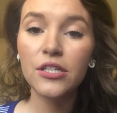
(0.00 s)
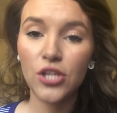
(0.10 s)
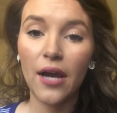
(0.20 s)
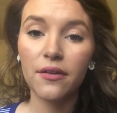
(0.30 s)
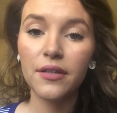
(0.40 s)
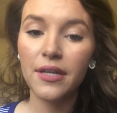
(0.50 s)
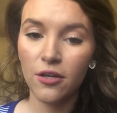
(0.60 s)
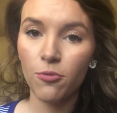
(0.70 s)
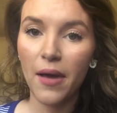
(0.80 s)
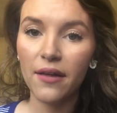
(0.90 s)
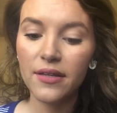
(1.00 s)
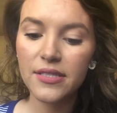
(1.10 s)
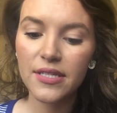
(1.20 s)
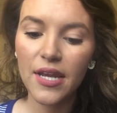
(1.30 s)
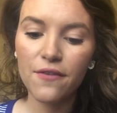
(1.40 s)
Jaclyn Hill
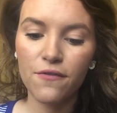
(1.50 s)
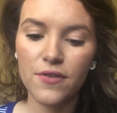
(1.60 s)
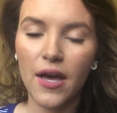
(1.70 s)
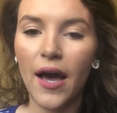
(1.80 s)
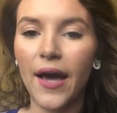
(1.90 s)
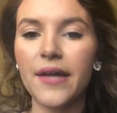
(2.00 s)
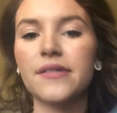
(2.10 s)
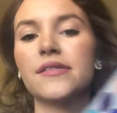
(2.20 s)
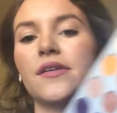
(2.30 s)
palette today for the eyes.